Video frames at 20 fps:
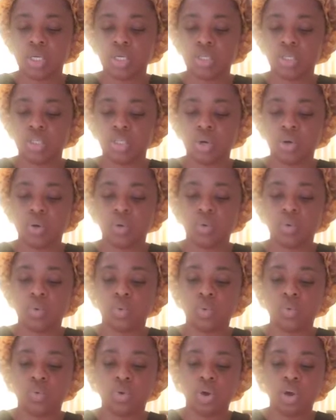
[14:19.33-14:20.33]

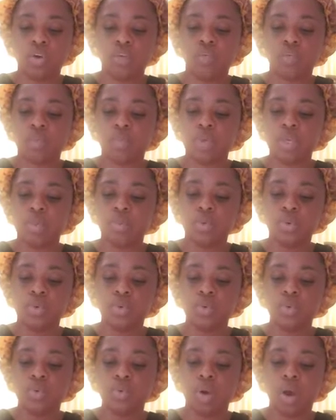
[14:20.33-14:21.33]
So for people
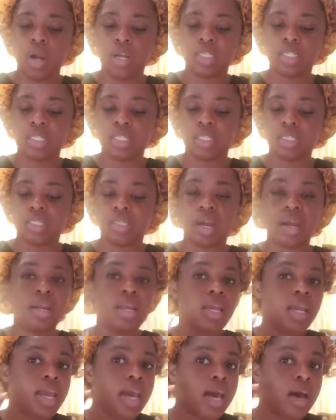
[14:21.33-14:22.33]
who are just
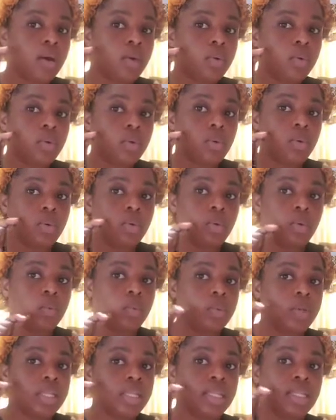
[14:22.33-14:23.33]
starting out
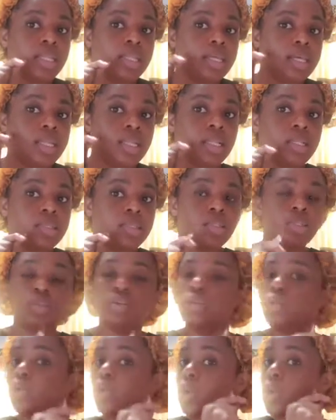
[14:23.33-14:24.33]
with little to
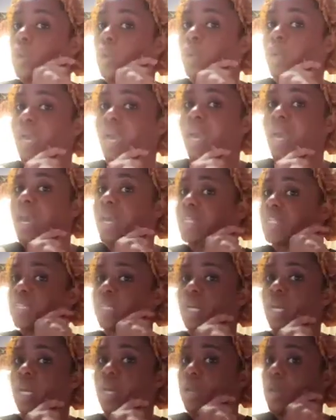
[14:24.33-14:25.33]
no
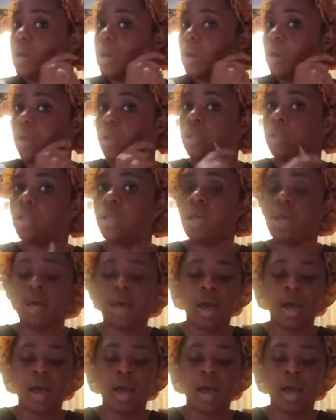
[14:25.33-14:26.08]
cash at all,